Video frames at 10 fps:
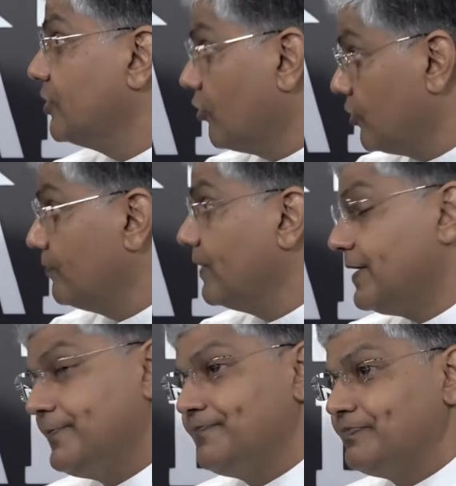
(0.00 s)
they
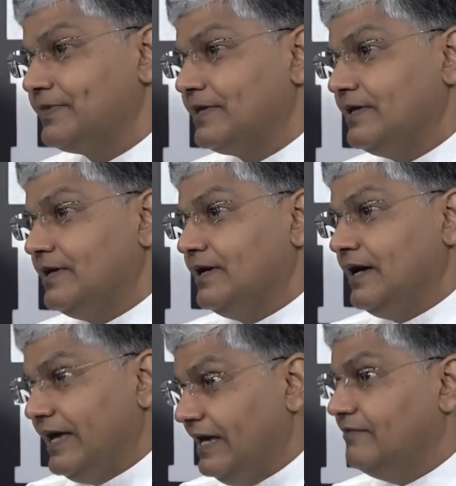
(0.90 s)
occupy,
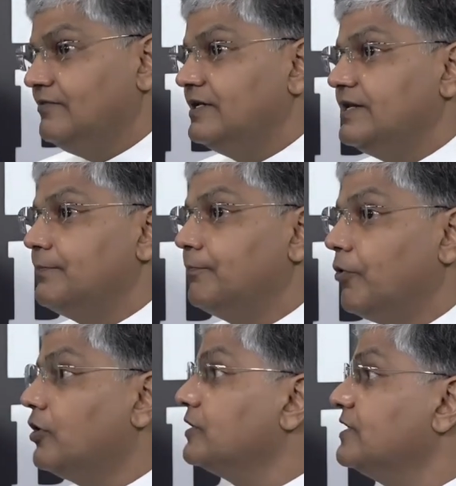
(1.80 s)
have an
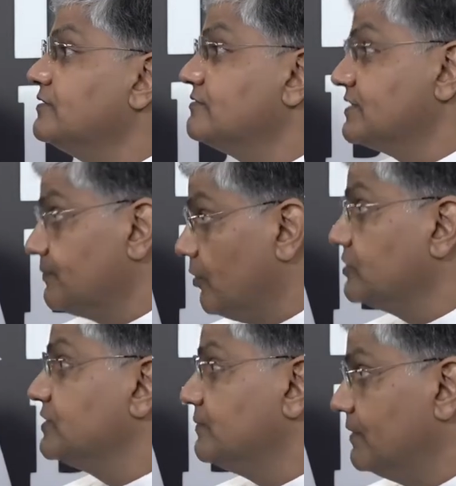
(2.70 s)
important
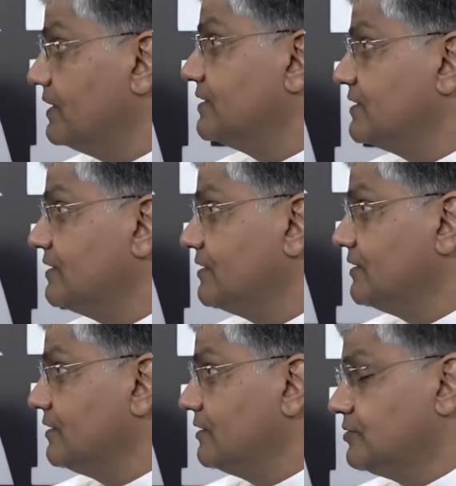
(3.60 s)
responsibility
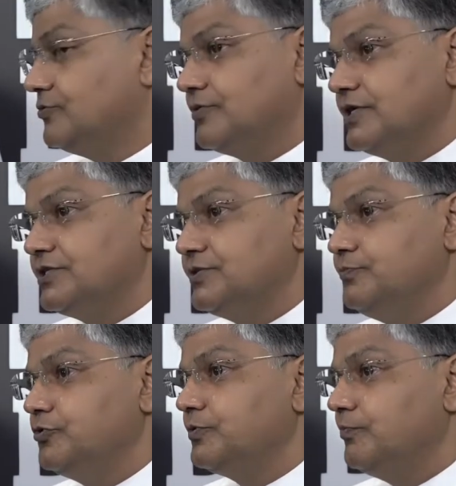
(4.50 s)
to
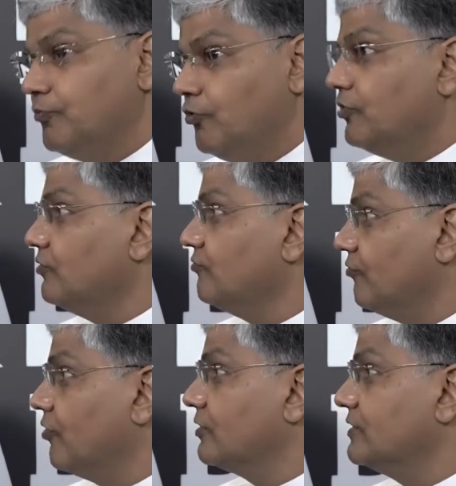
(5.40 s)
contribute more
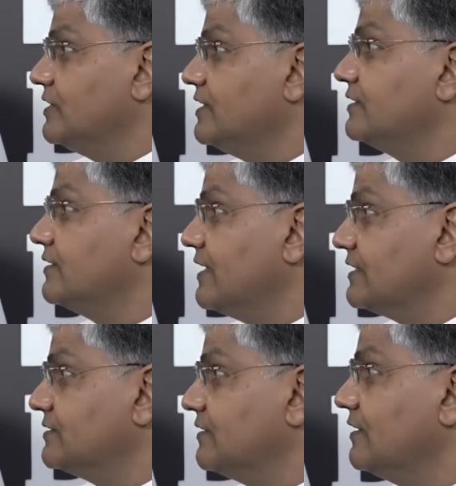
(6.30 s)
for the
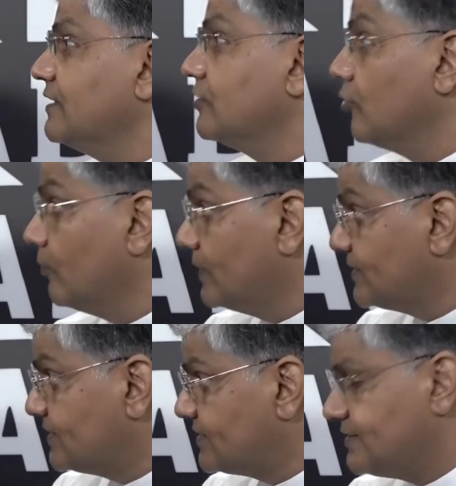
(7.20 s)
international and global
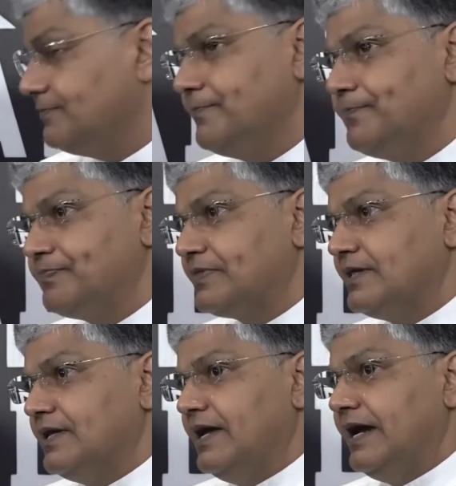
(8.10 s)
system.
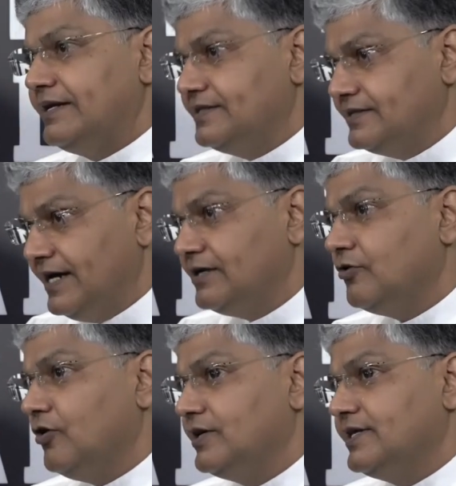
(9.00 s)
And in
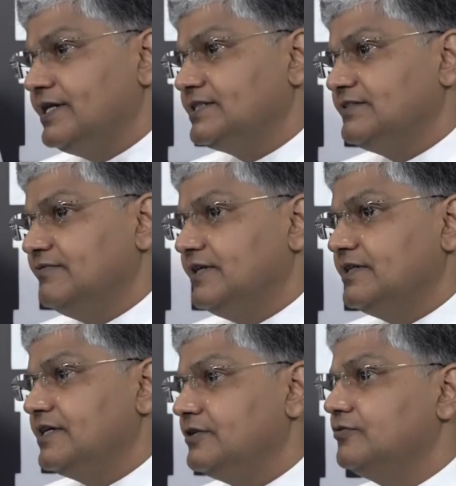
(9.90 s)
that context,
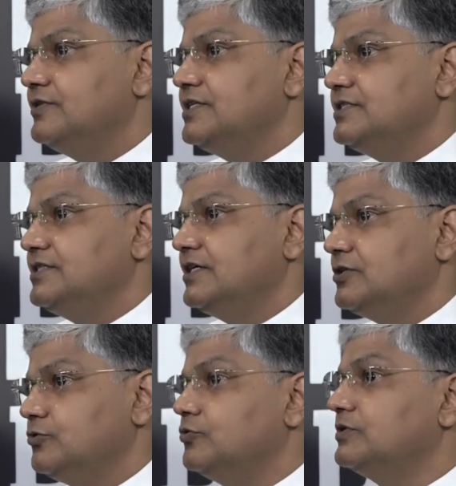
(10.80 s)
when Indonesia
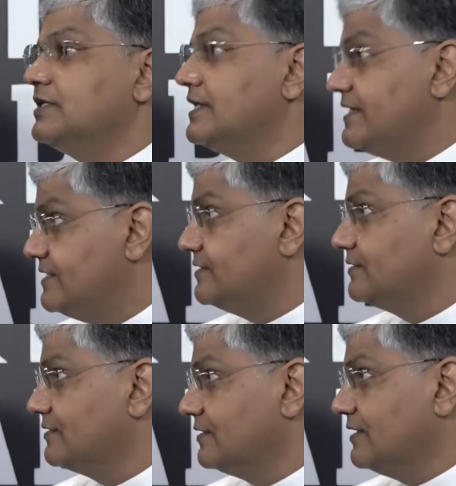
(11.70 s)
took the lead
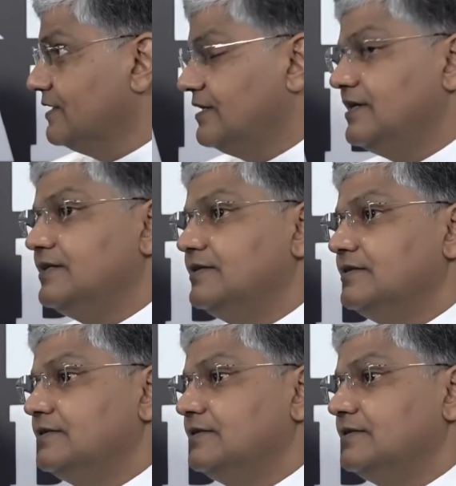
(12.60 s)
in